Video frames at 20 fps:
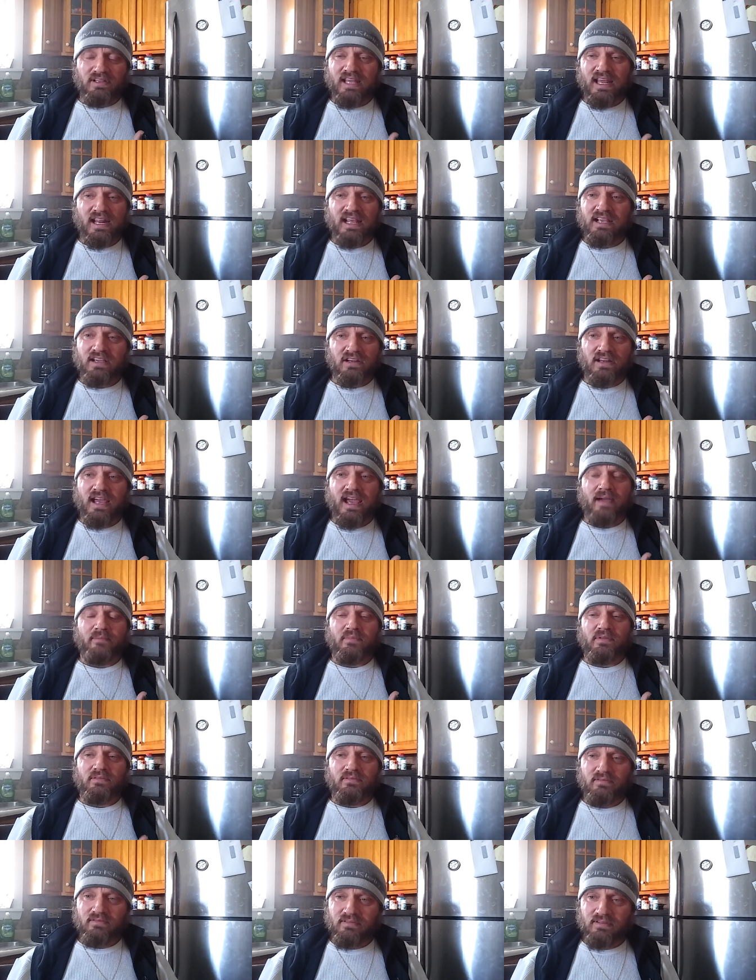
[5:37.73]
That ain't gonna
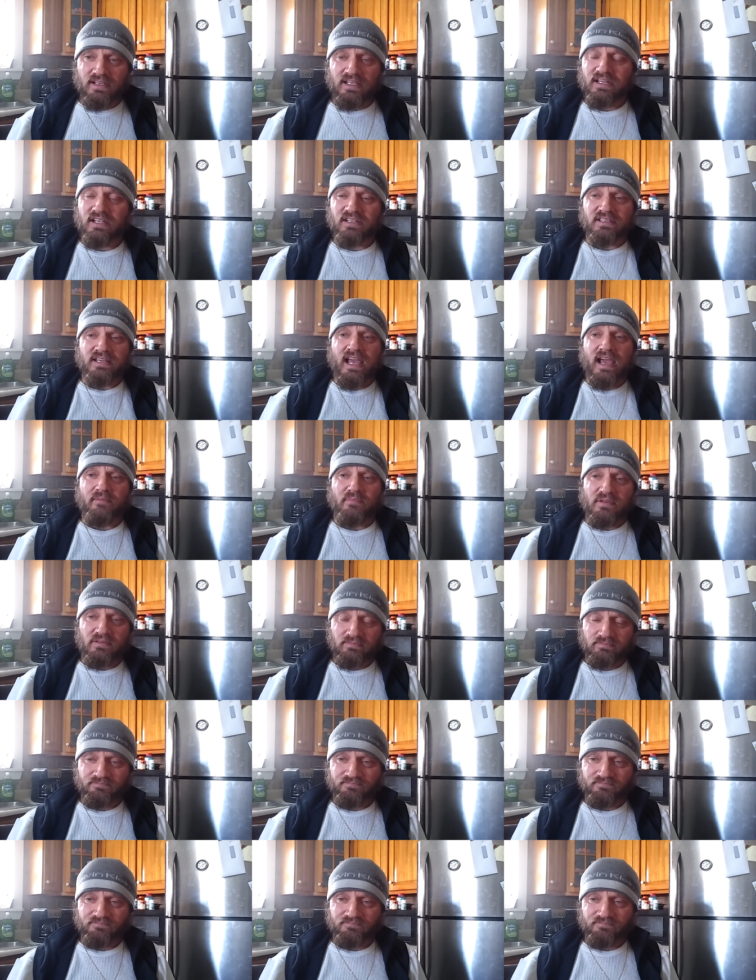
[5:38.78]
happen. It doesn't happen.